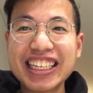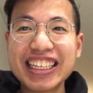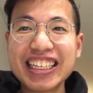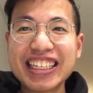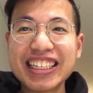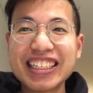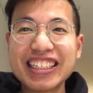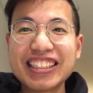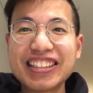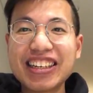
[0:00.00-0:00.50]

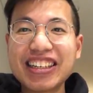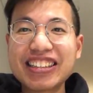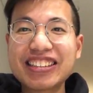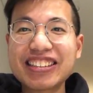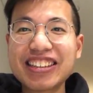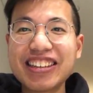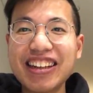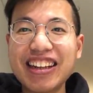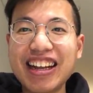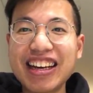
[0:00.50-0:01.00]
You're
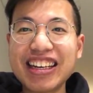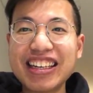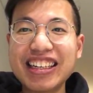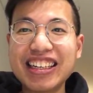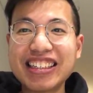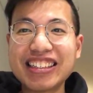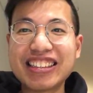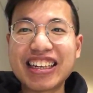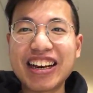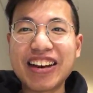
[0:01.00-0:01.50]
so lucky,
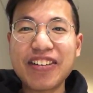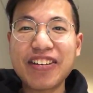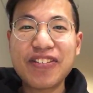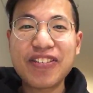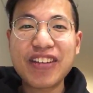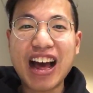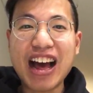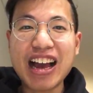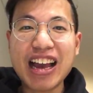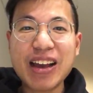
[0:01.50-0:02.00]
Jeff.
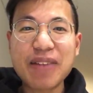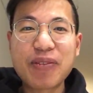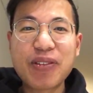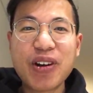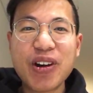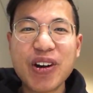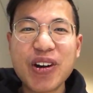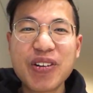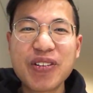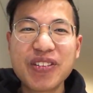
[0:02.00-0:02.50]
I
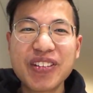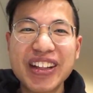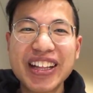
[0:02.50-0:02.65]
approve.